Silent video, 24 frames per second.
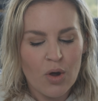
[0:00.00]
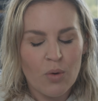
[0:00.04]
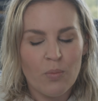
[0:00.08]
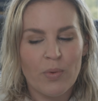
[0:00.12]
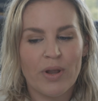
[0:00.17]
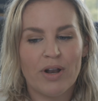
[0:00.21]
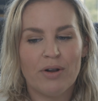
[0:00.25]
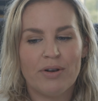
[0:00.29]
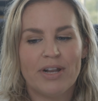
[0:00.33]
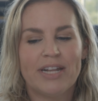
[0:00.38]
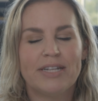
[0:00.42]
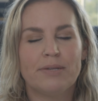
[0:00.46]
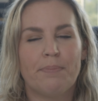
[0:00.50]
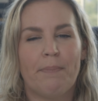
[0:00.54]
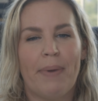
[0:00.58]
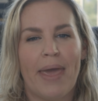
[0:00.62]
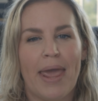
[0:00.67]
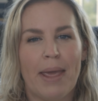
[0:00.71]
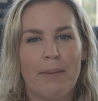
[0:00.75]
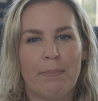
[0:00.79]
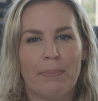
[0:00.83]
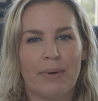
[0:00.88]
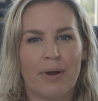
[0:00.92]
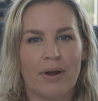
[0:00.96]
we don't need to
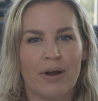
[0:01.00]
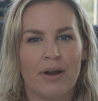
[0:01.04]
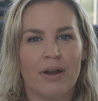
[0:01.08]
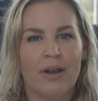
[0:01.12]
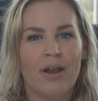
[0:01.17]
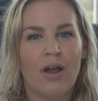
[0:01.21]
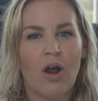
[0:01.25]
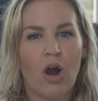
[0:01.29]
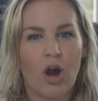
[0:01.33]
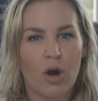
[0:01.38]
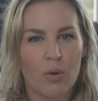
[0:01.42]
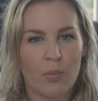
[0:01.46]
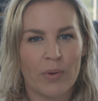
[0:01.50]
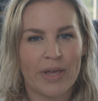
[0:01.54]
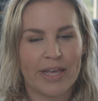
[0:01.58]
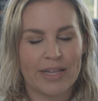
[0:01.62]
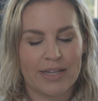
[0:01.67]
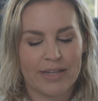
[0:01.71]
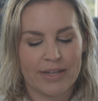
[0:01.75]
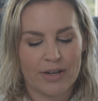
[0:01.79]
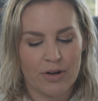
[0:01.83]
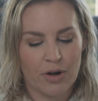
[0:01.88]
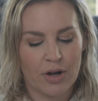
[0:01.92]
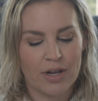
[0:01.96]
paper our
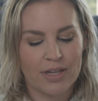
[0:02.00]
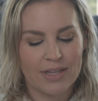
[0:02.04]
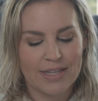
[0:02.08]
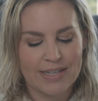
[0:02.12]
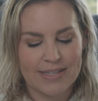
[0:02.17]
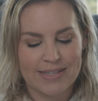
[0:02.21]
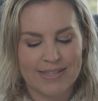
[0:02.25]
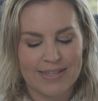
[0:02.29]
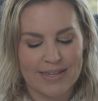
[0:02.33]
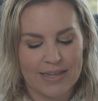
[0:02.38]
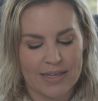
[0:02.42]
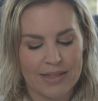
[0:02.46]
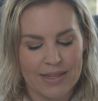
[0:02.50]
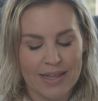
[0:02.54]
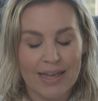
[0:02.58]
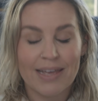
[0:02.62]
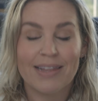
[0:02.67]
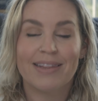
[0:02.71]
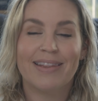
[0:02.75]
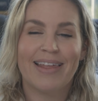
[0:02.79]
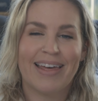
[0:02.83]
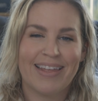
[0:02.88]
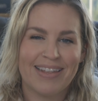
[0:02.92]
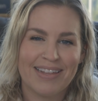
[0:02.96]
weekly, or at least
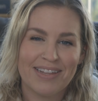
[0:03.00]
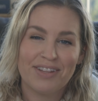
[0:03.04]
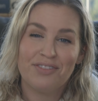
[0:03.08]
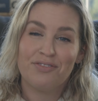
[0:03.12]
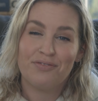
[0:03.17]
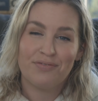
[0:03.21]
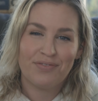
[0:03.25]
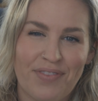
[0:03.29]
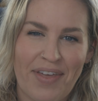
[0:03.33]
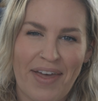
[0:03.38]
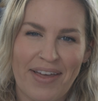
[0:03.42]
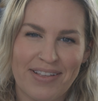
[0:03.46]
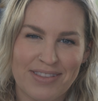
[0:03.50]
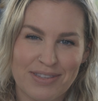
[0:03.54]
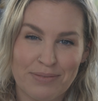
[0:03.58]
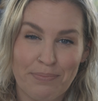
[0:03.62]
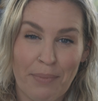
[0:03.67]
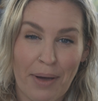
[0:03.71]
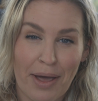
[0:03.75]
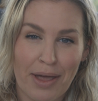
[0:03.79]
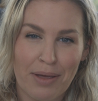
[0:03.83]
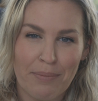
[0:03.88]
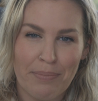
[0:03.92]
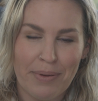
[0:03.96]
that's
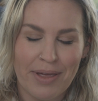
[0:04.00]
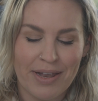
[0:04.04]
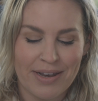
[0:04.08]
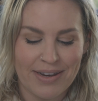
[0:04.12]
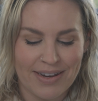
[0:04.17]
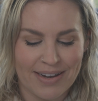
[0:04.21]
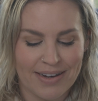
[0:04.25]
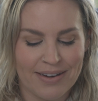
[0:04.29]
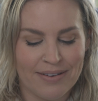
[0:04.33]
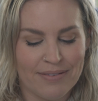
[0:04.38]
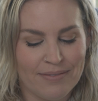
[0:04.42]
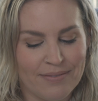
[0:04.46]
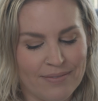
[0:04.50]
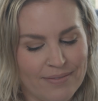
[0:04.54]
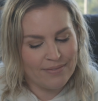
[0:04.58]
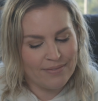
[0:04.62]
my opinion.